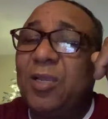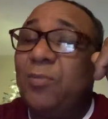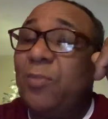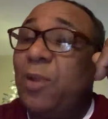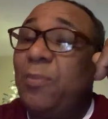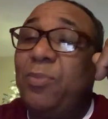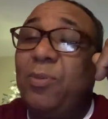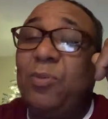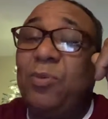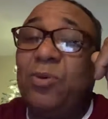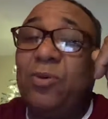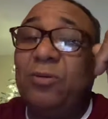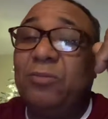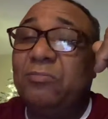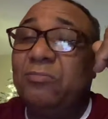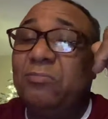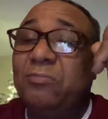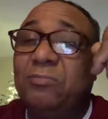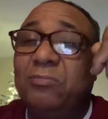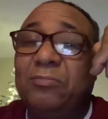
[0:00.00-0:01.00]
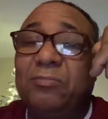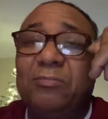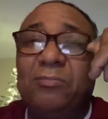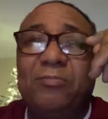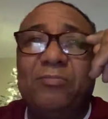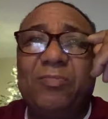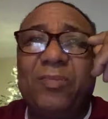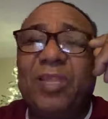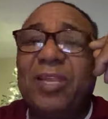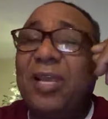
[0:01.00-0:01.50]
My people,
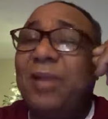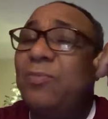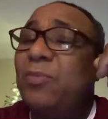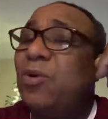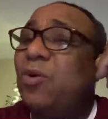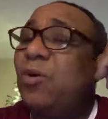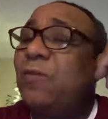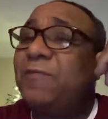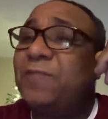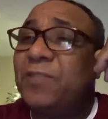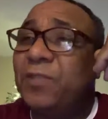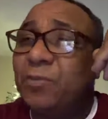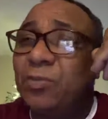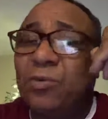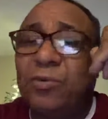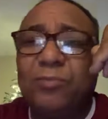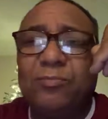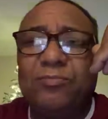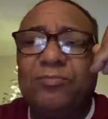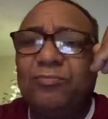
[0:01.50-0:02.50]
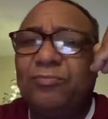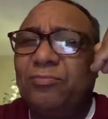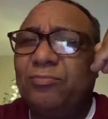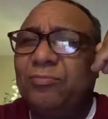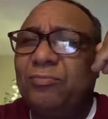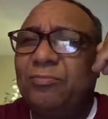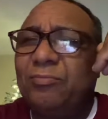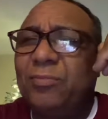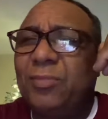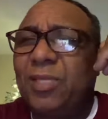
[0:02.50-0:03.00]
I'm comfortable.
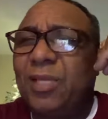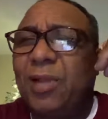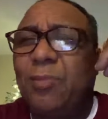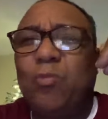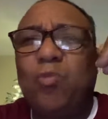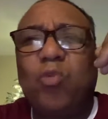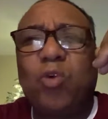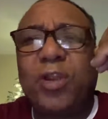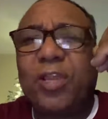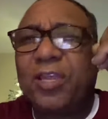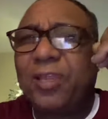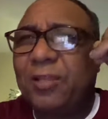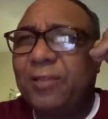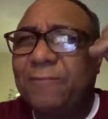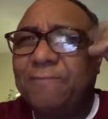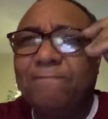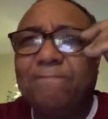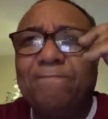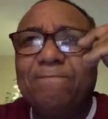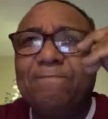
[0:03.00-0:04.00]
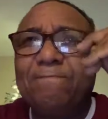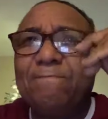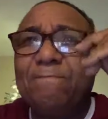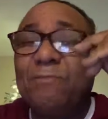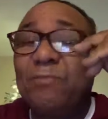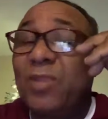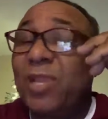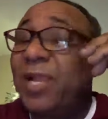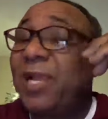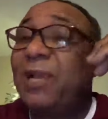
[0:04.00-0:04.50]
I'm working.
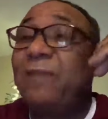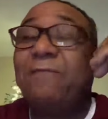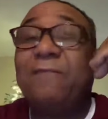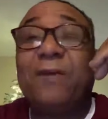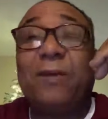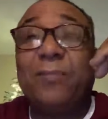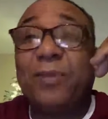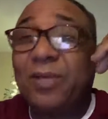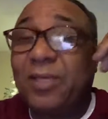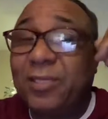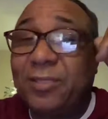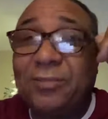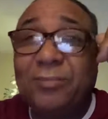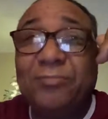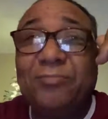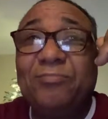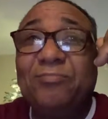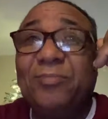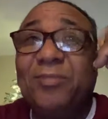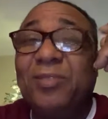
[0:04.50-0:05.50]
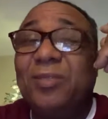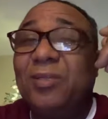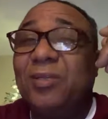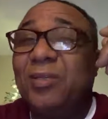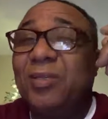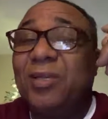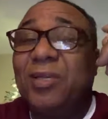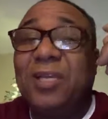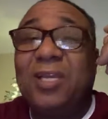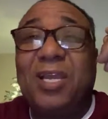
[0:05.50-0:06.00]
I got family.
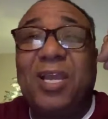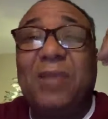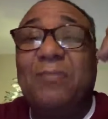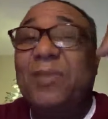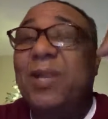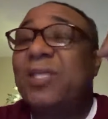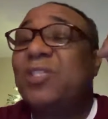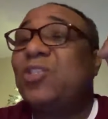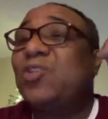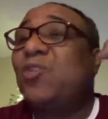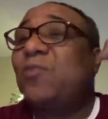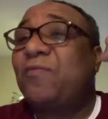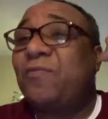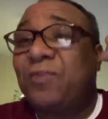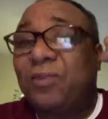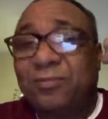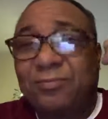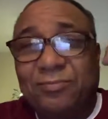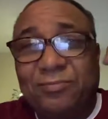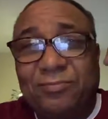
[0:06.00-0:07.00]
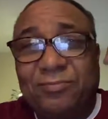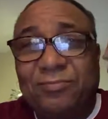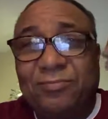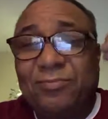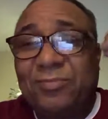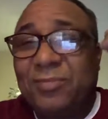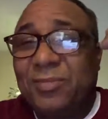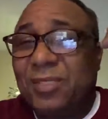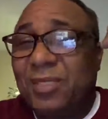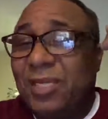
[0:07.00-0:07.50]
I'm not suffering,
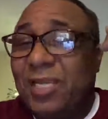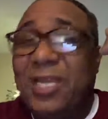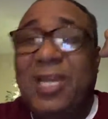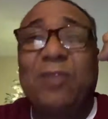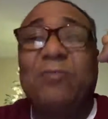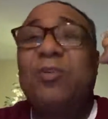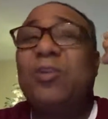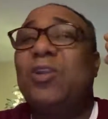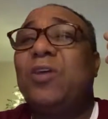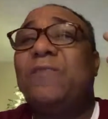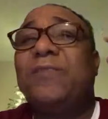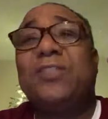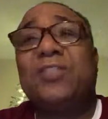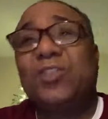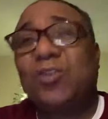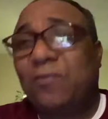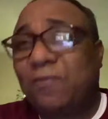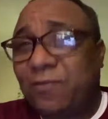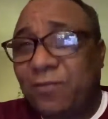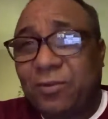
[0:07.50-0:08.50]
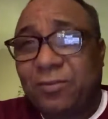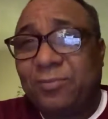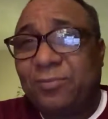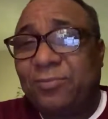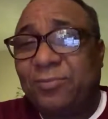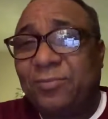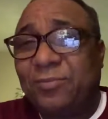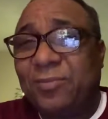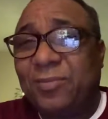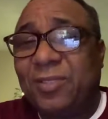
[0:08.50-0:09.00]
and I will never suffer.
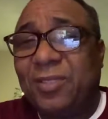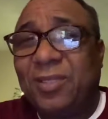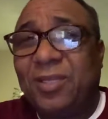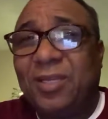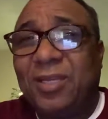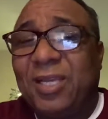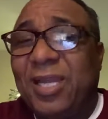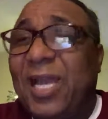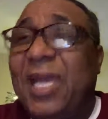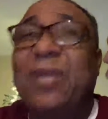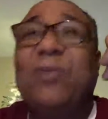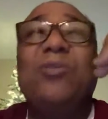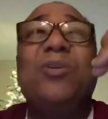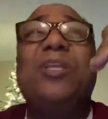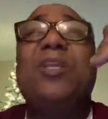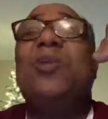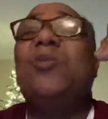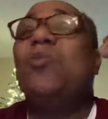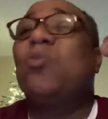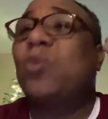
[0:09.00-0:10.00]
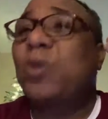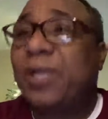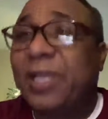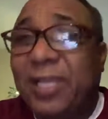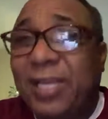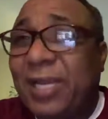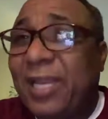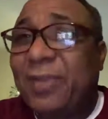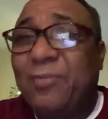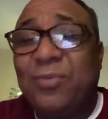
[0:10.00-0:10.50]
I don't need to work
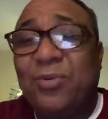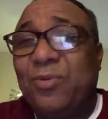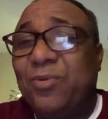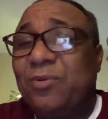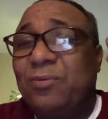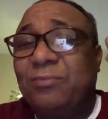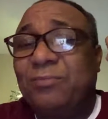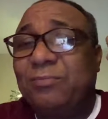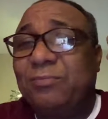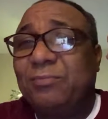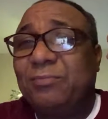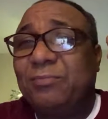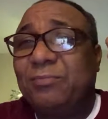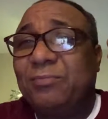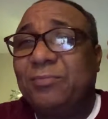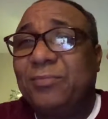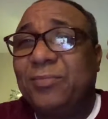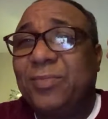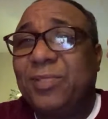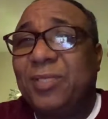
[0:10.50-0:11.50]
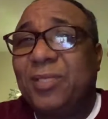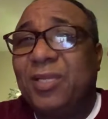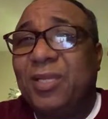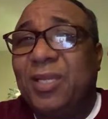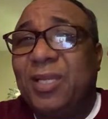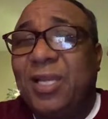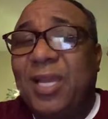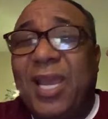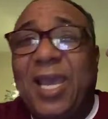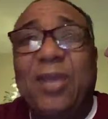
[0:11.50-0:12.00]
in Liberia.
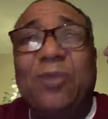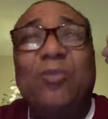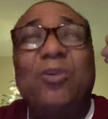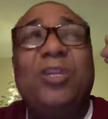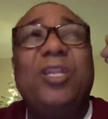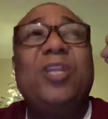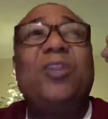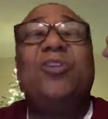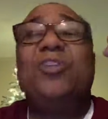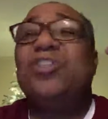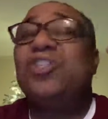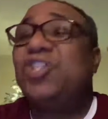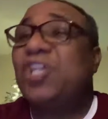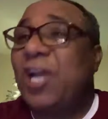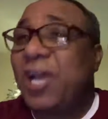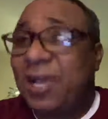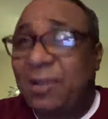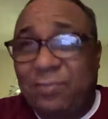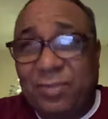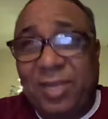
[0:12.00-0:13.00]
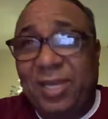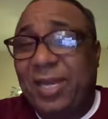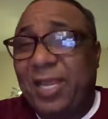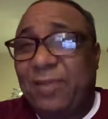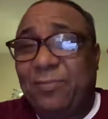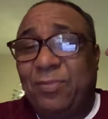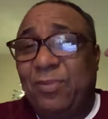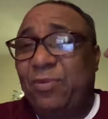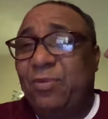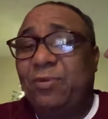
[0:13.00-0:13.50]
I don't need a job in
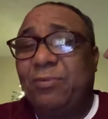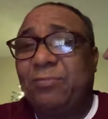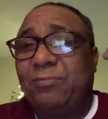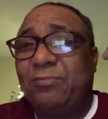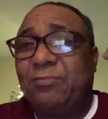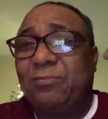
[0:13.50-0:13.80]
Liberia.